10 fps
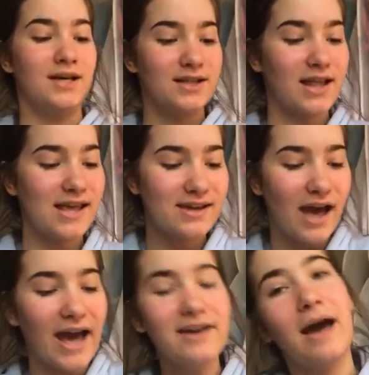like,
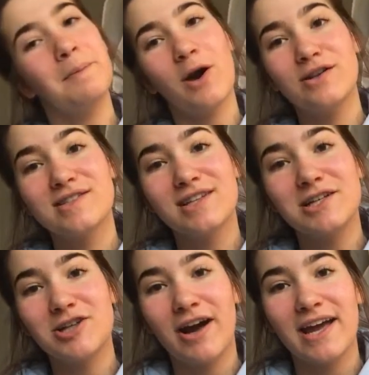I'm constantly
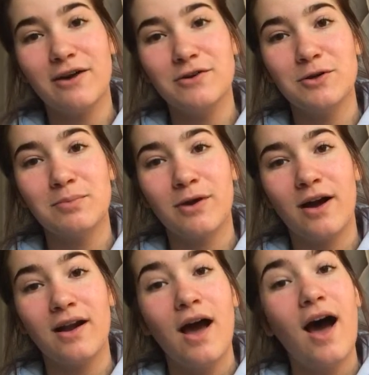trying out new
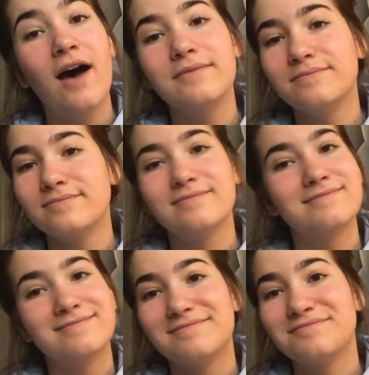
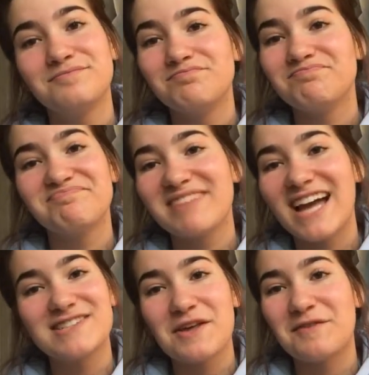
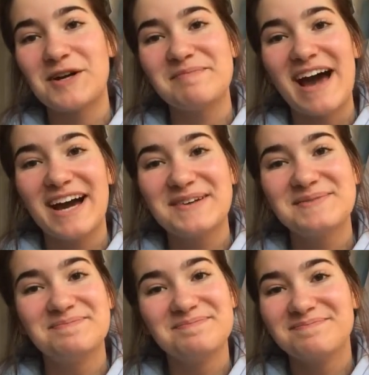I still haven't heard back.
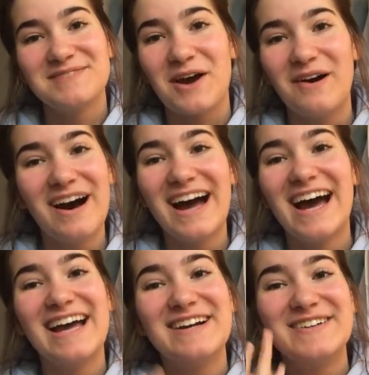No,
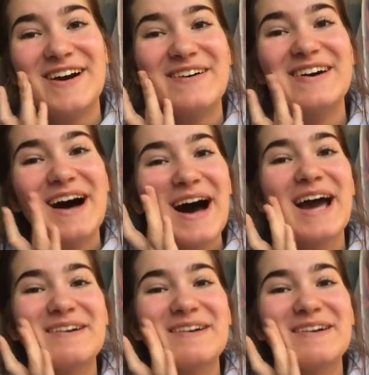I don't know. I